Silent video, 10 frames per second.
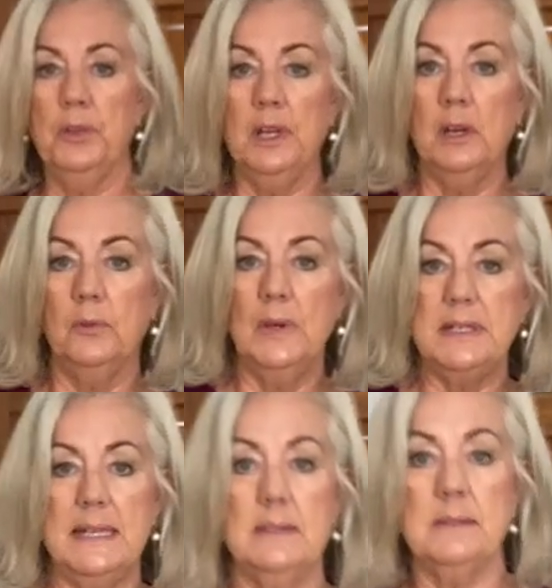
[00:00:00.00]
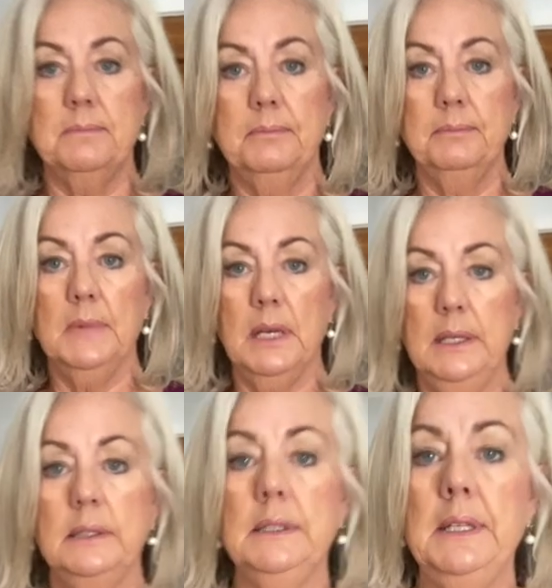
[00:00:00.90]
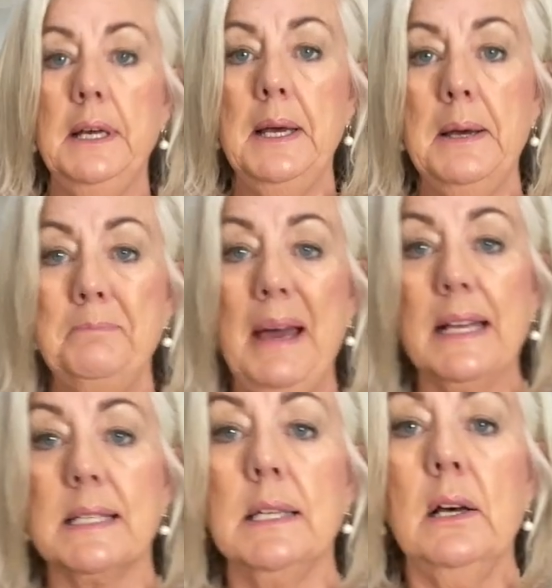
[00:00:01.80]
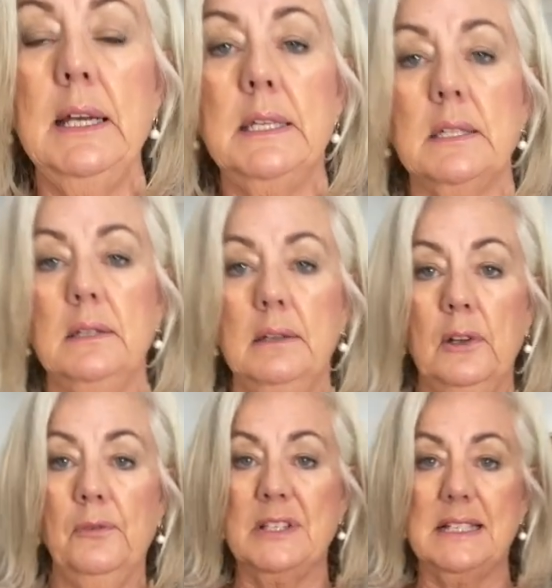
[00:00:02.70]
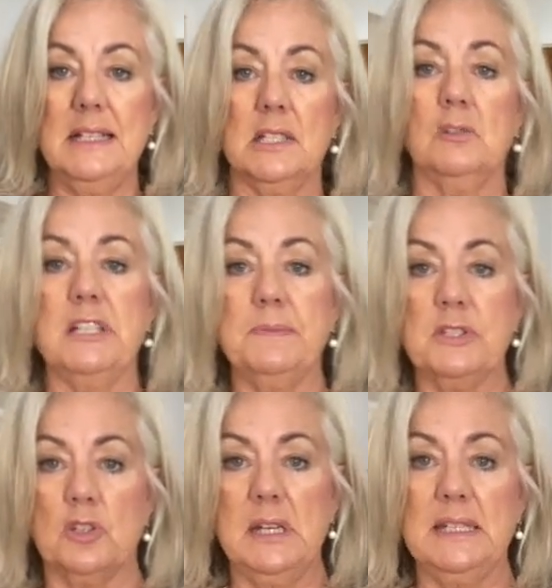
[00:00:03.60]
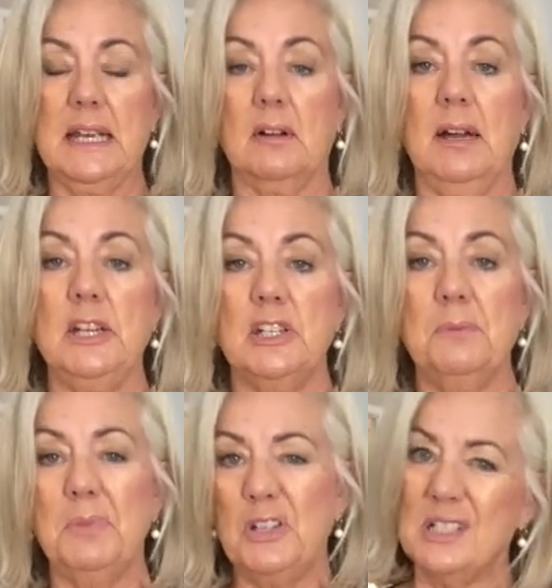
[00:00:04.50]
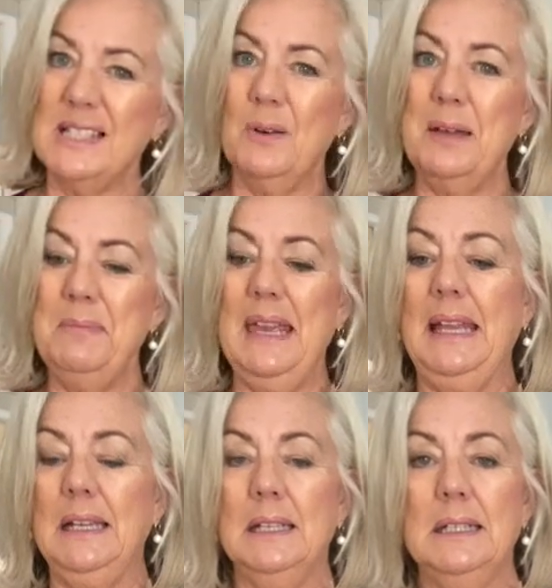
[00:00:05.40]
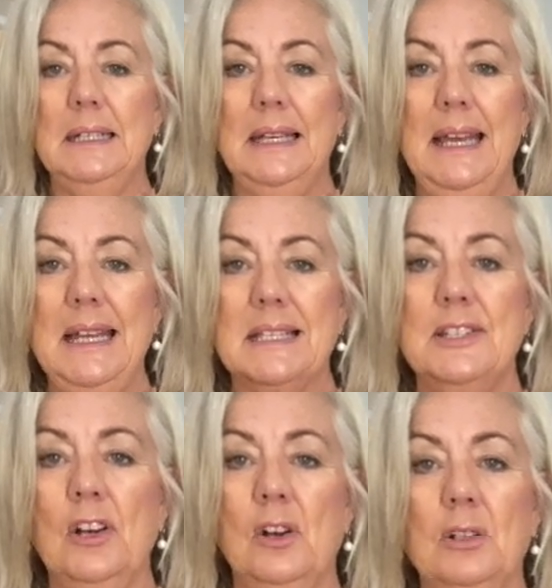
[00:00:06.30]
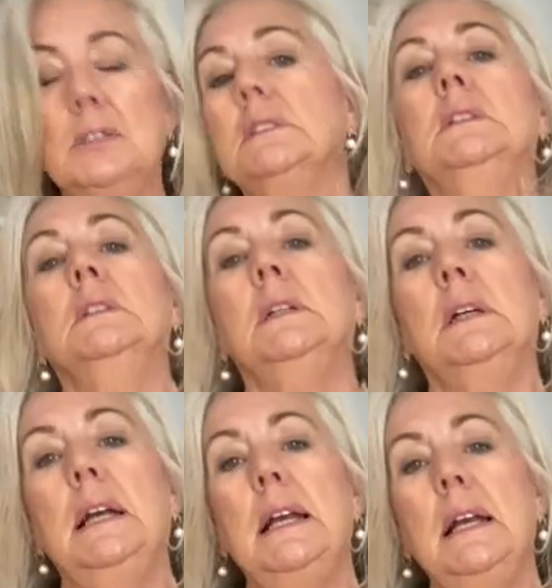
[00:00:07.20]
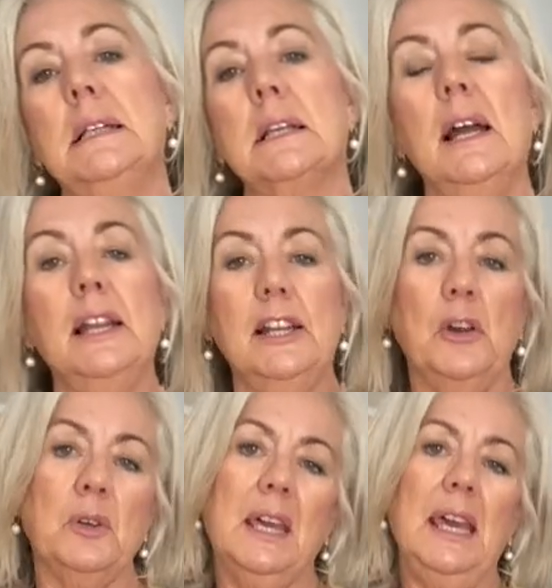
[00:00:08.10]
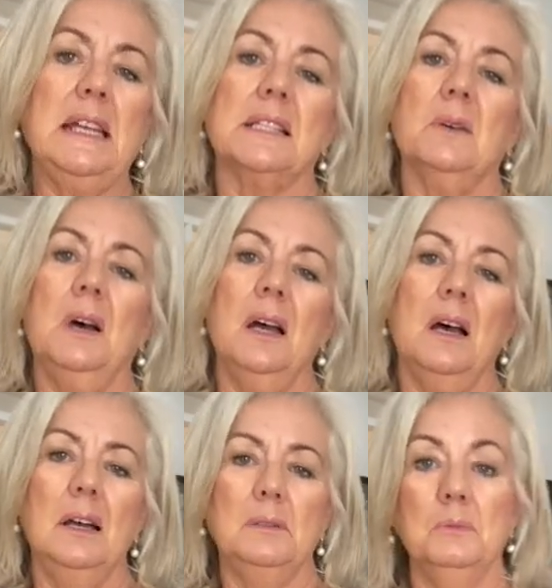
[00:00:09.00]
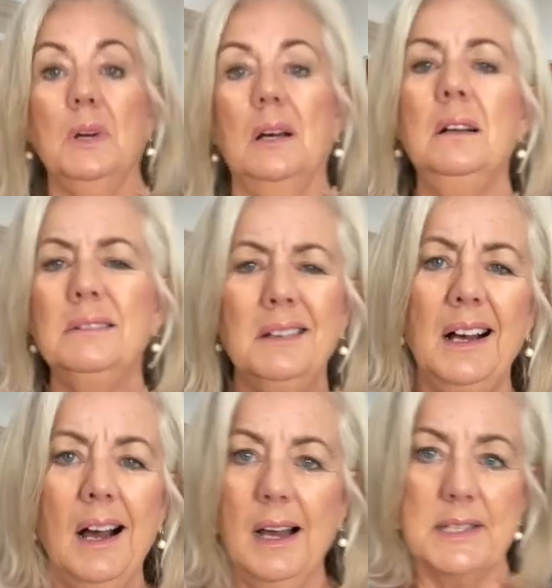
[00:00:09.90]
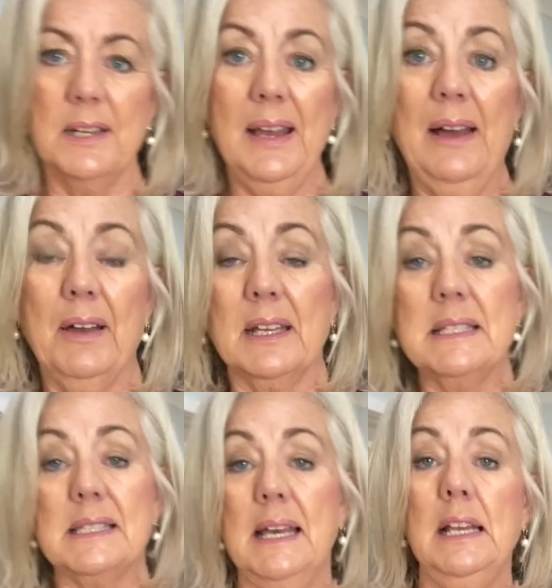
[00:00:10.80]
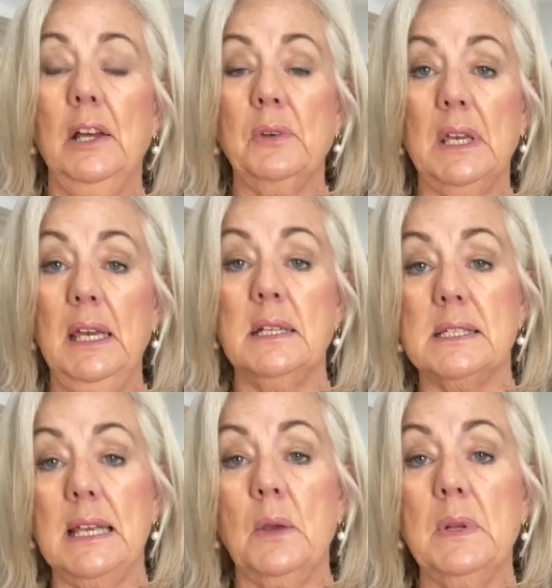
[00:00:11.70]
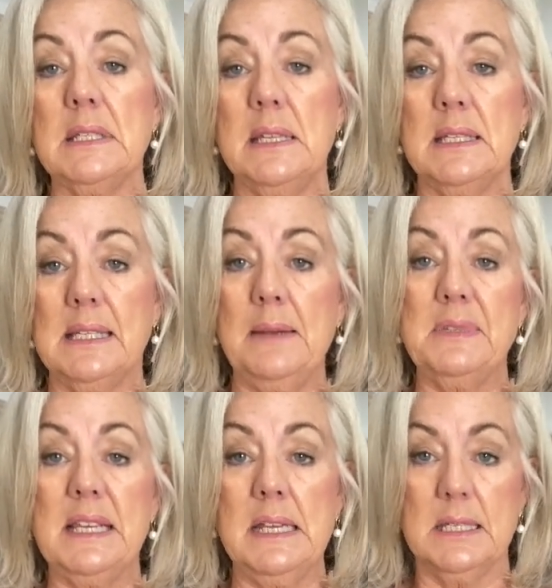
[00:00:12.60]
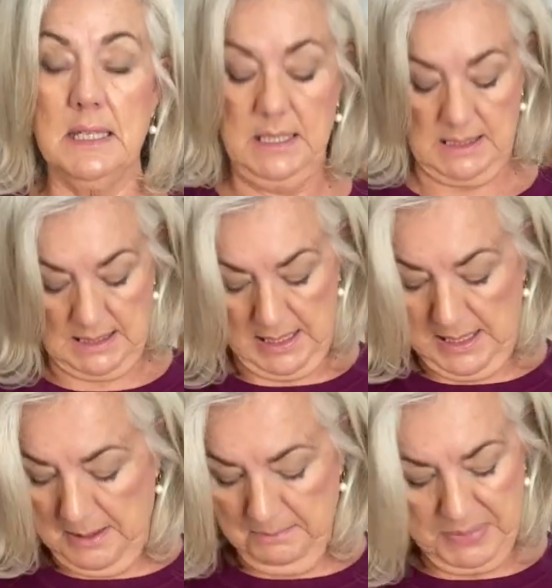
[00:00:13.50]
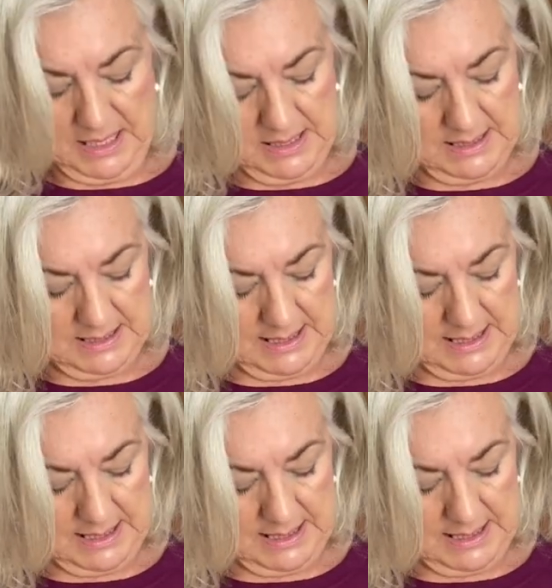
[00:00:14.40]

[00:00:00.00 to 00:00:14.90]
than halfway down my backside. And obviously it's Christmas tree decoration, but you see what I mean? It's not, it's kind of low key. So I don't know how I can say low key and sequins in the same sentence, but